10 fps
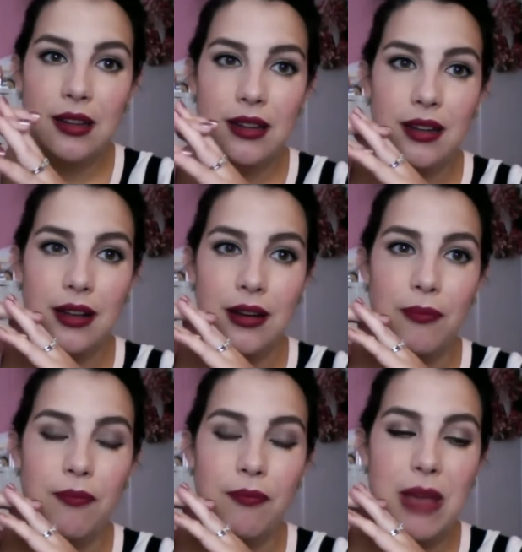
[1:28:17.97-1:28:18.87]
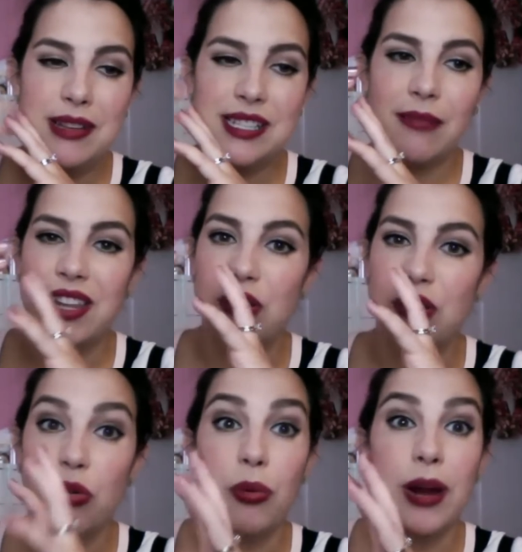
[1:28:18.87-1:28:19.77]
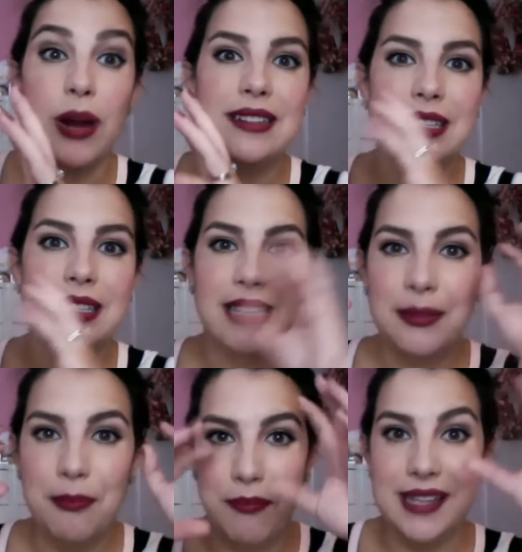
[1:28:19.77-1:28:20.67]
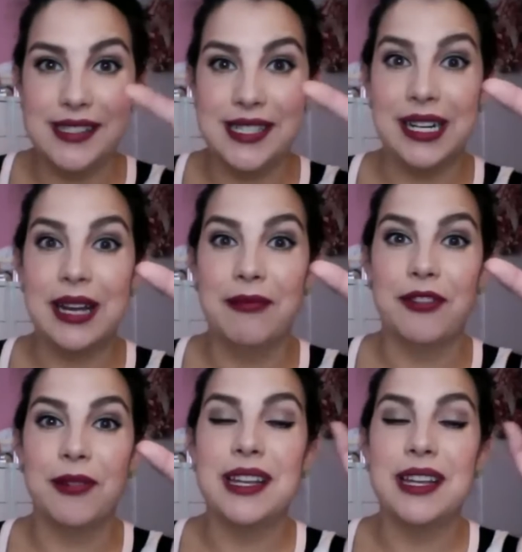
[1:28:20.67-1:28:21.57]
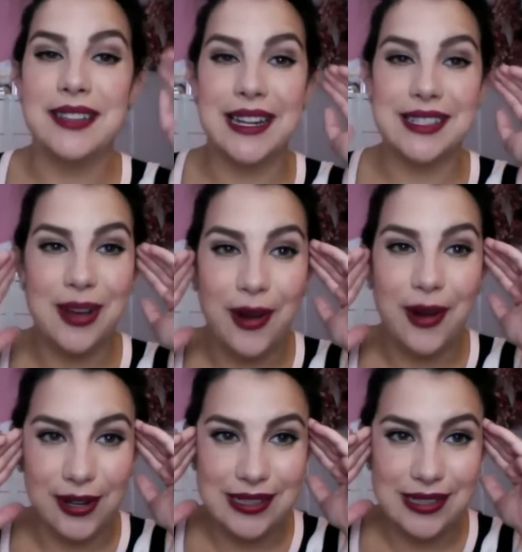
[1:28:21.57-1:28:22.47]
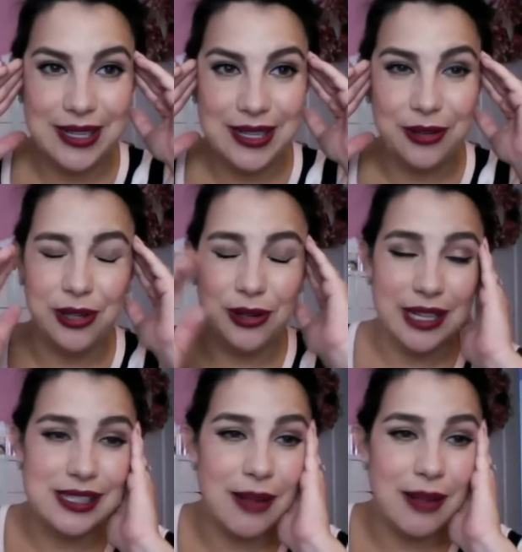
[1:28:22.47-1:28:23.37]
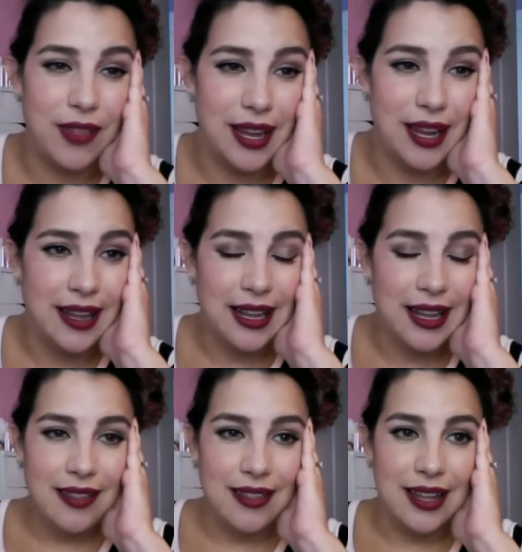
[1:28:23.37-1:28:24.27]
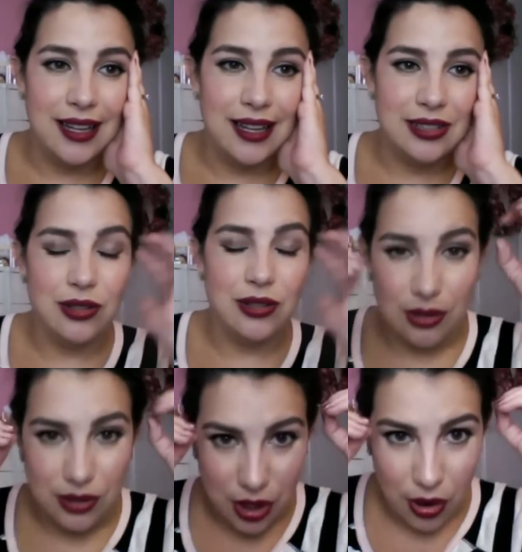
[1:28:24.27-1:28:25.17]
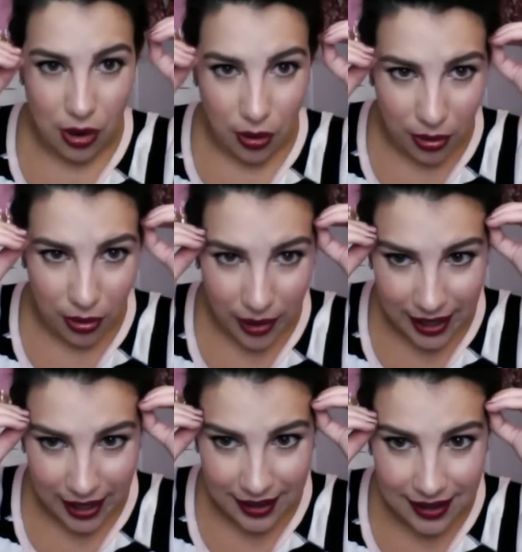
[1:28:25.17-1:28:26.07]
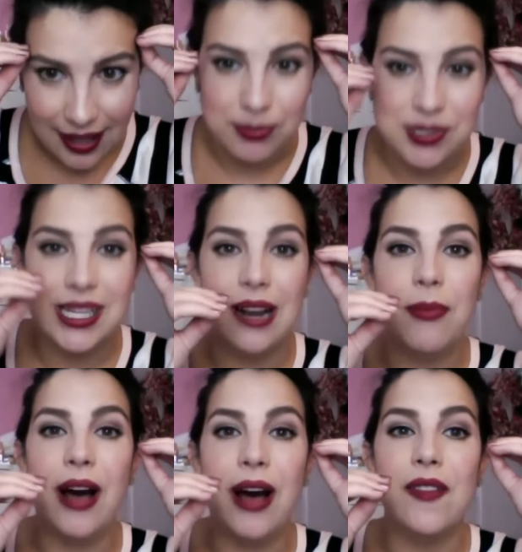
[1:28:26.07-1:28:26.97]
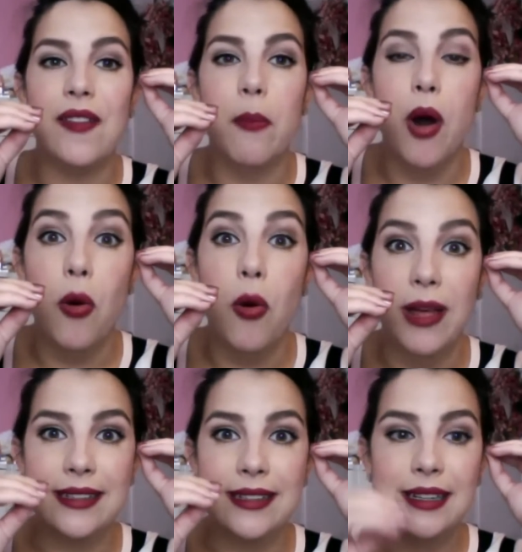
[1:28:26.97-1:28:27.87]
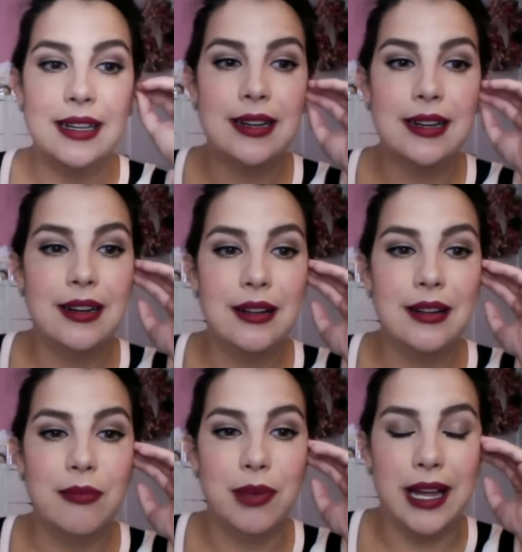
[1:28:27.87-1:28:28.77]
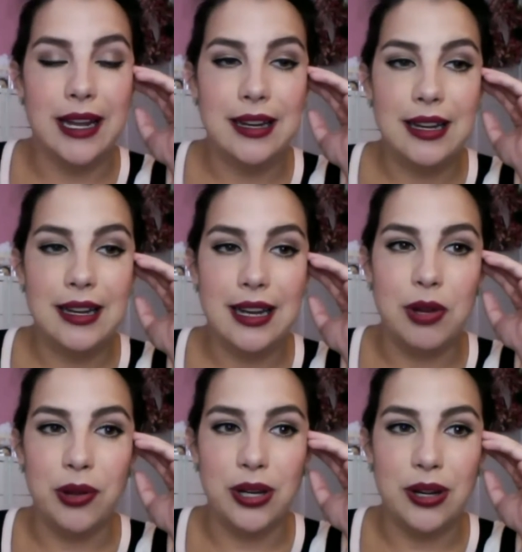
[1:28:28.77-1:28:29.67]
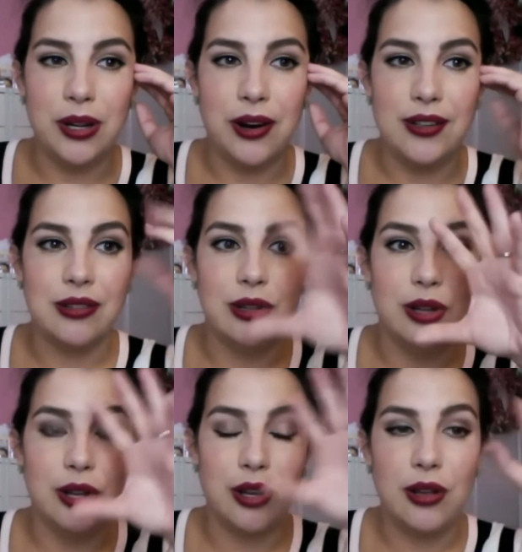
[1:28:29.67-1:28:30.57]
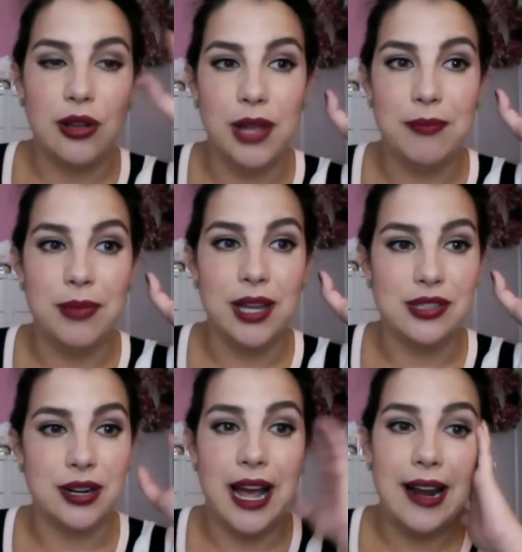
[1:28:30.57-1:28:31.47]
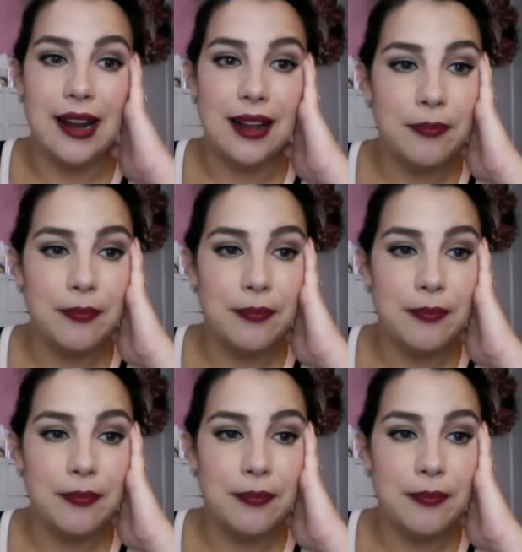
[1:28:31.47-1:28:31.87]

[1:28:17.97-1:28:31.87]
You know, maybe something great is going to come from this. And that's the hardest thing to do when you get something that, you know, you're so like upset about in the moment, but it can be really hard to look big picture at it.